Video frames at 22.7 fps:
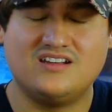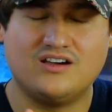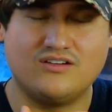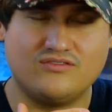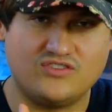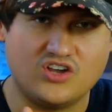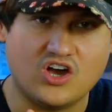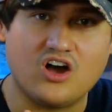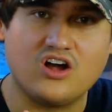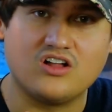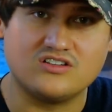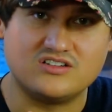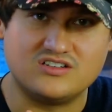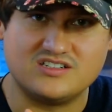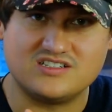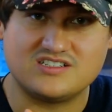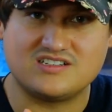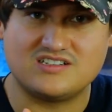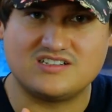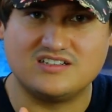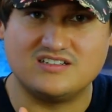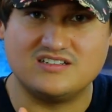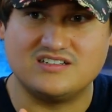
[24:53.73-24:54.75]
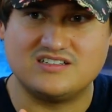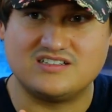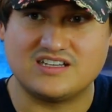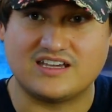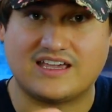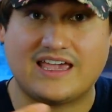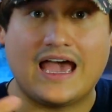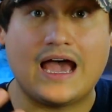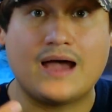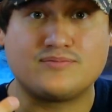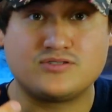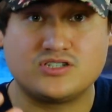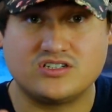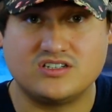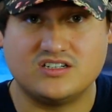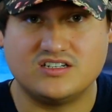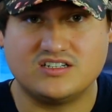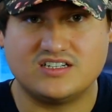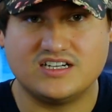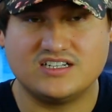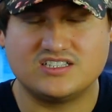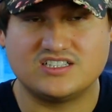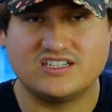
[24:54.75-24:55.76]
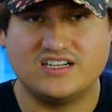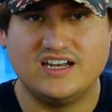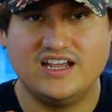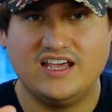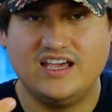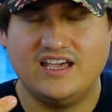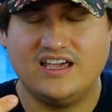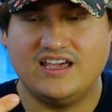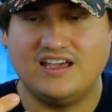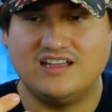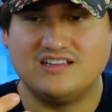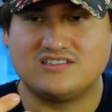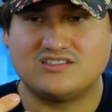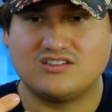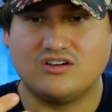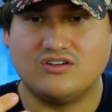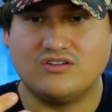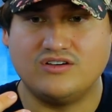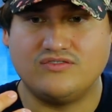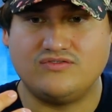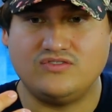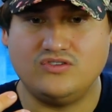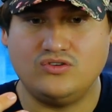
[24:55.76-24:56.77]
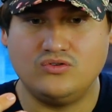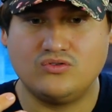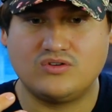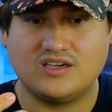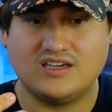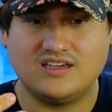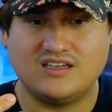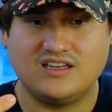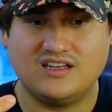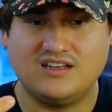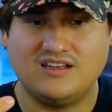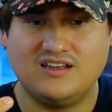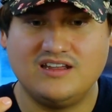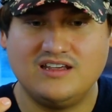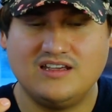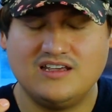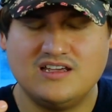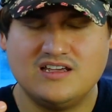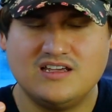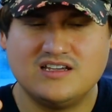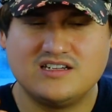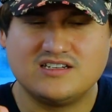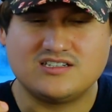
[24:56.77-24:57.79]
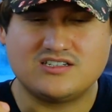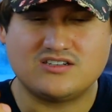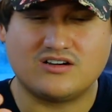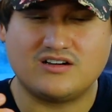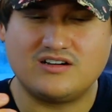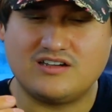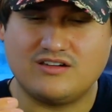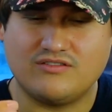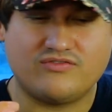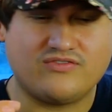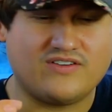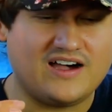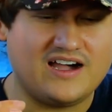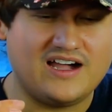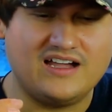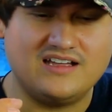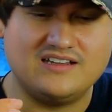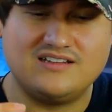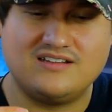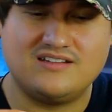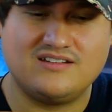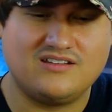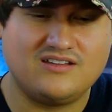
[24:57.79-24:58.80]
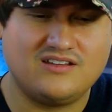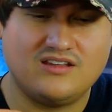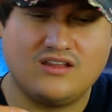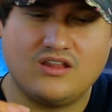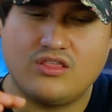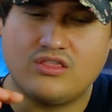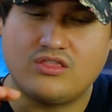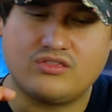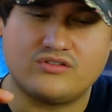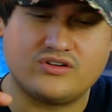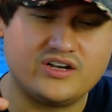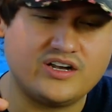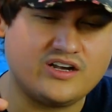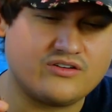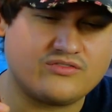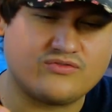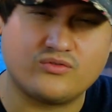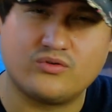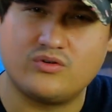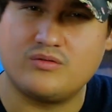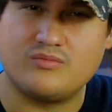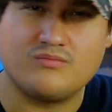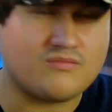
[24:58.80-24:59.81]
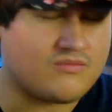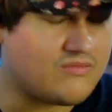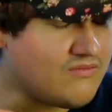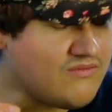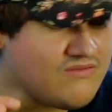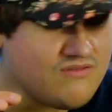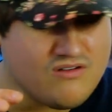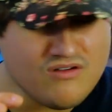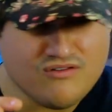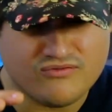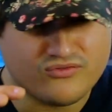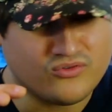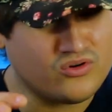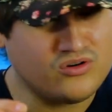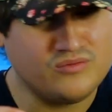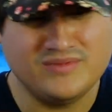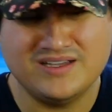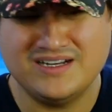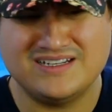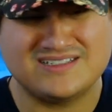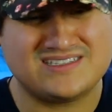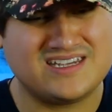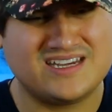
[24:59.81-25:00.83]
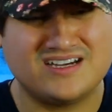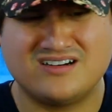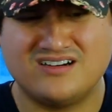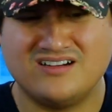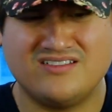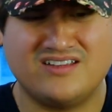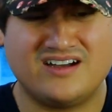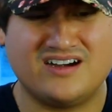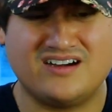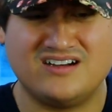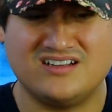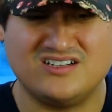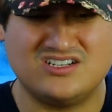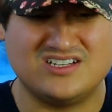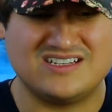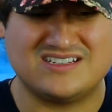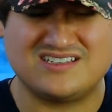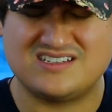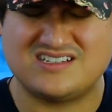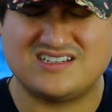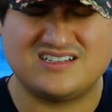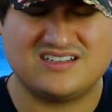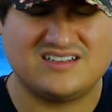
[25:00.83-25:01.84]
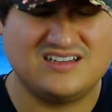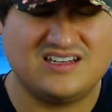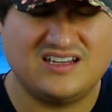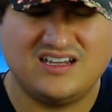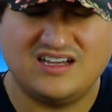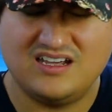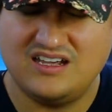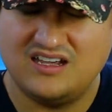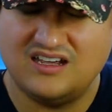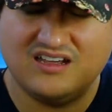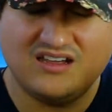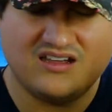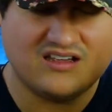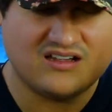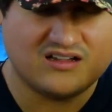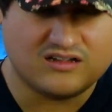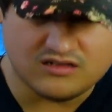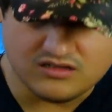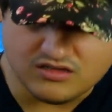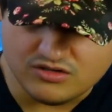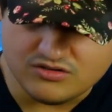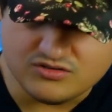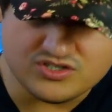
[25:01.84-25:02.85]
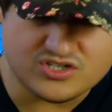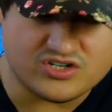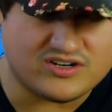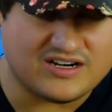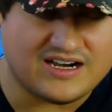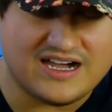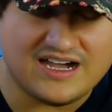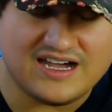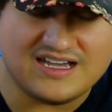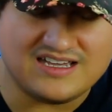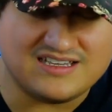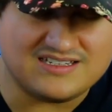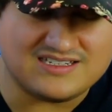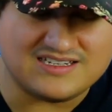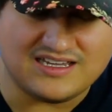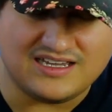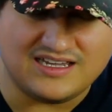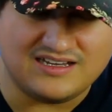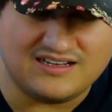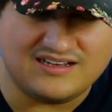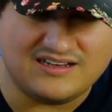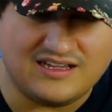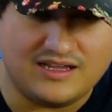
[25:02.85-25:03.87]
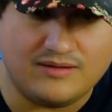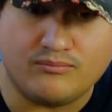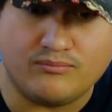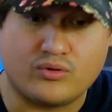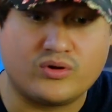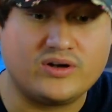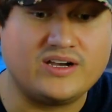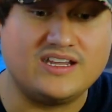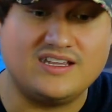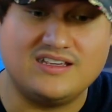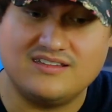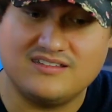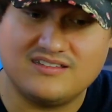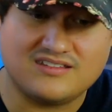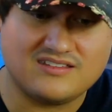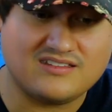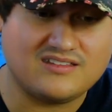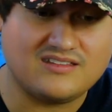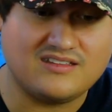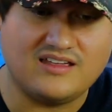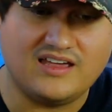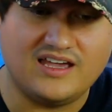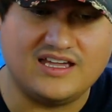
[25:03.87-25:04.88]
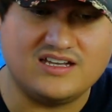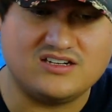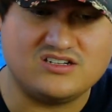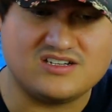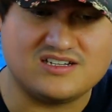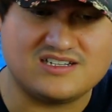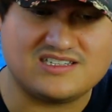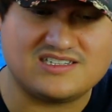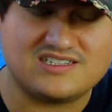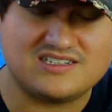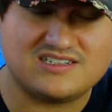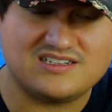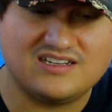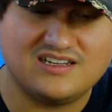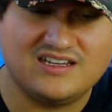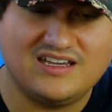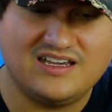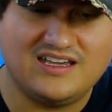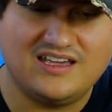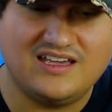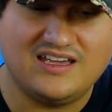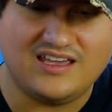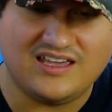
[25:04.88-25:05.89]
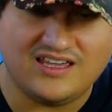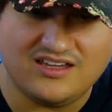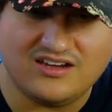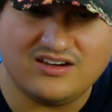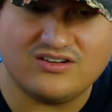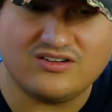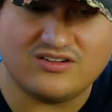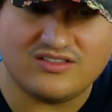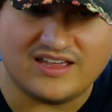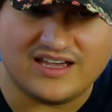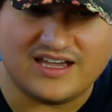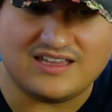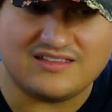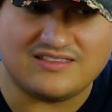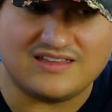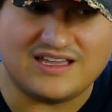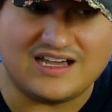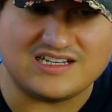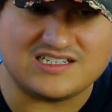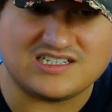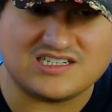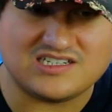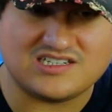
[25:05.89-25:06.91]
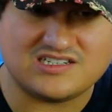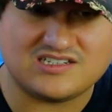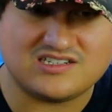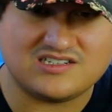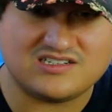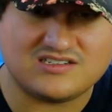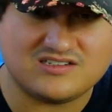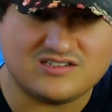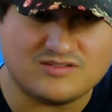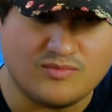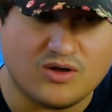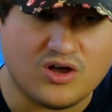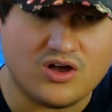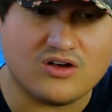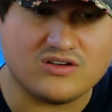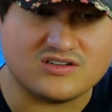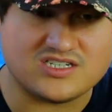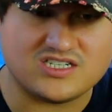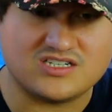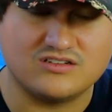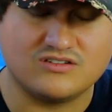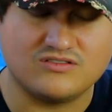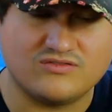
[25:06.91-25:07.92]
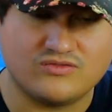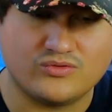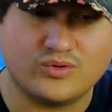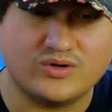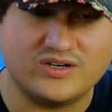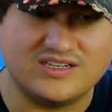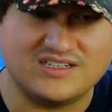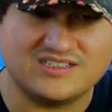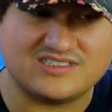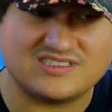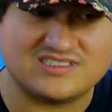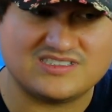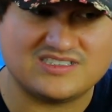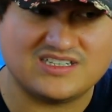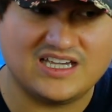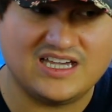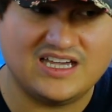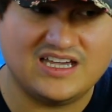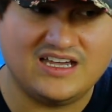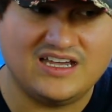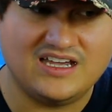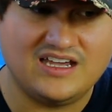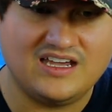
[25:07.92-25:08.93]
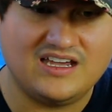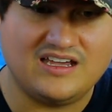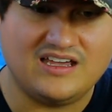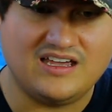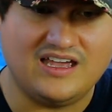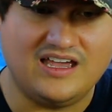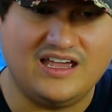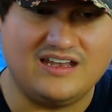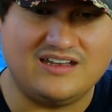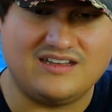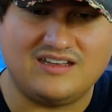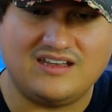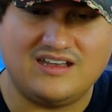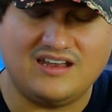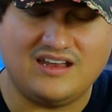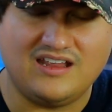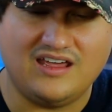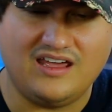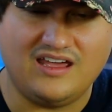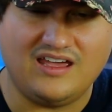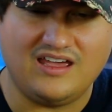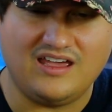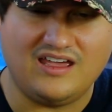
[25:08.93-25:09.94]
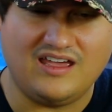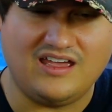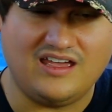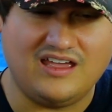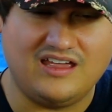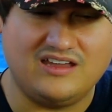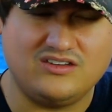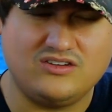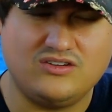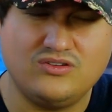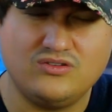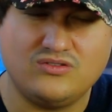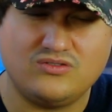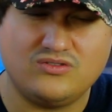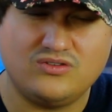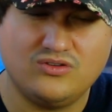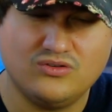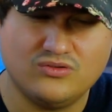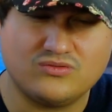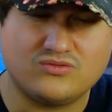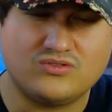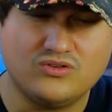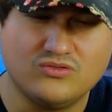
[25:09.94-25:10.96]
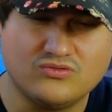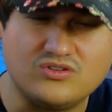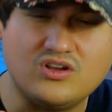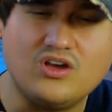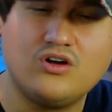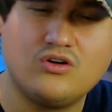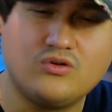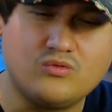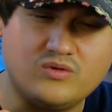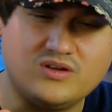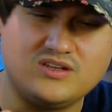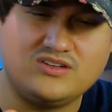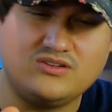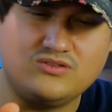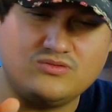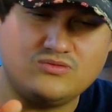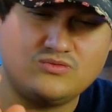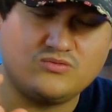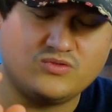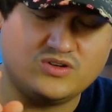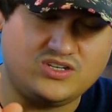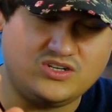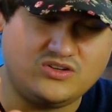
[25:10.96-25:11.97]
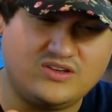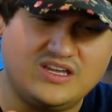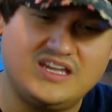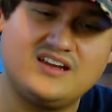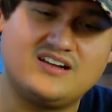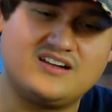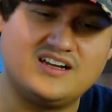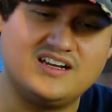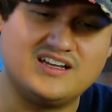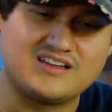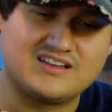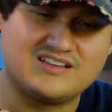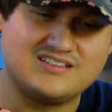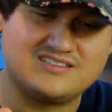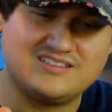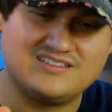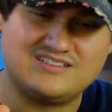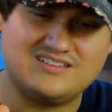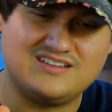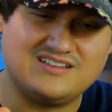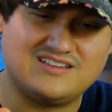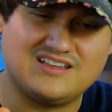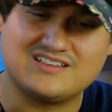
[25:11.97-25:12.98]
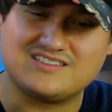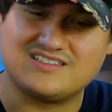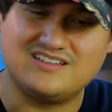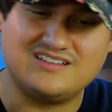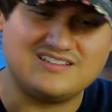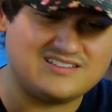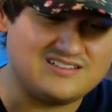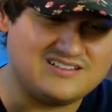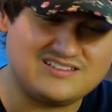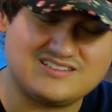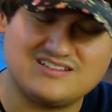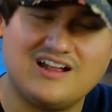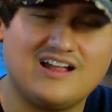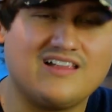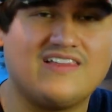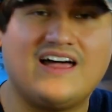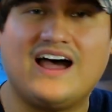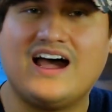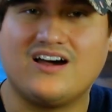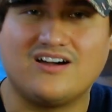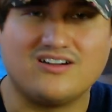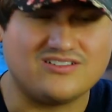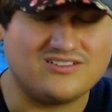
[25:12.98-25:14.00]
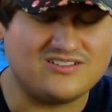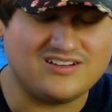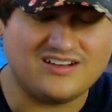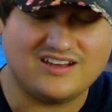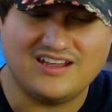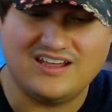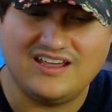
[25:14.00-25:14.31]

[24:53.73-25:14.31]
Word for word: of dollars to, to capture your attention. And so if you can start to find three or four four minutes here and there to just yeah. close your eyes and, breathe and just mm. hear that that small still voice and and you you'll you'll know when you when you hear it because it, it doesn't it's not loud